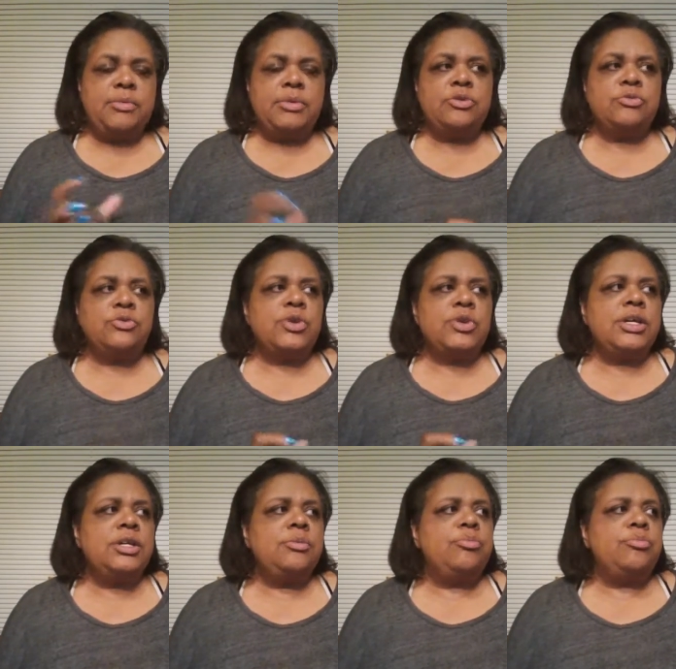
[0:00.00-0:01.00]
When you're
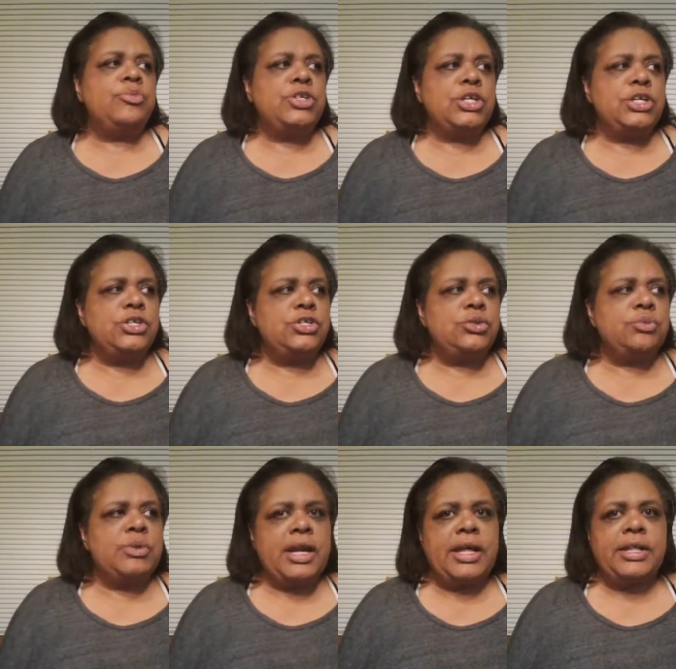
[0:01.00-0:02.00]
trying to change the
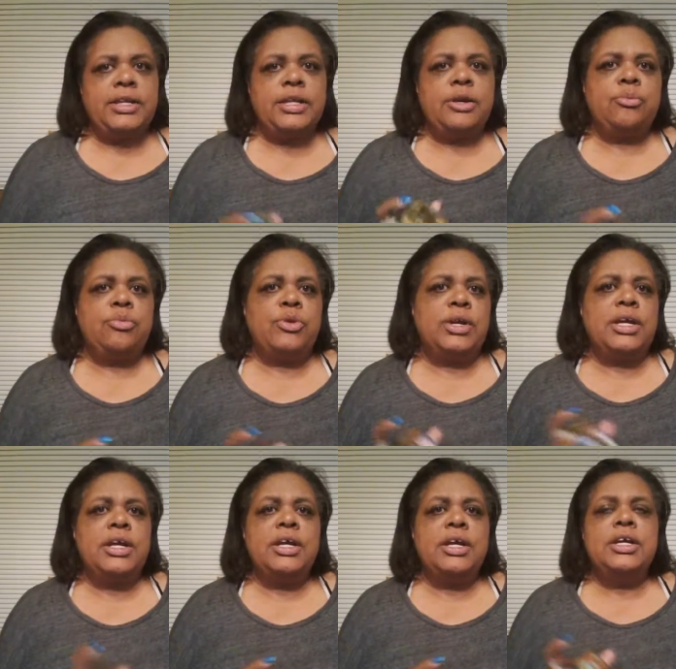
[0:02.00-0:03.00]
reality or
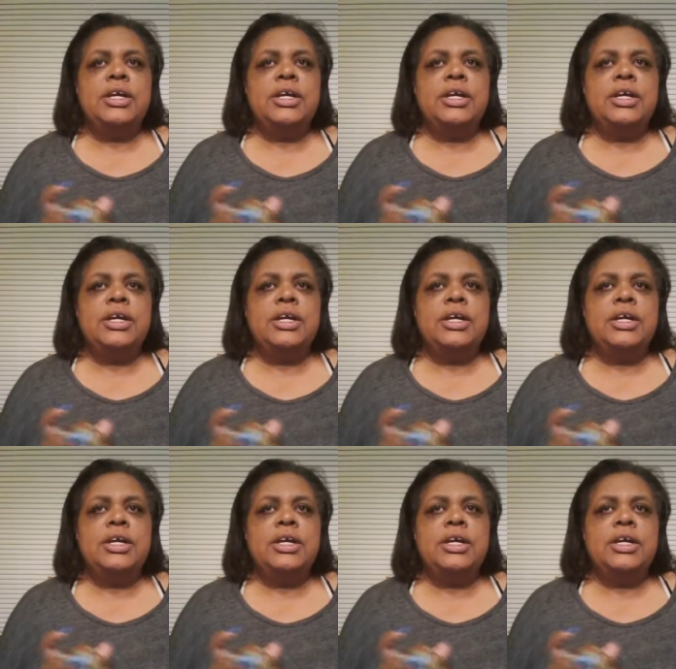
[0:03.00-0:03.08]
bring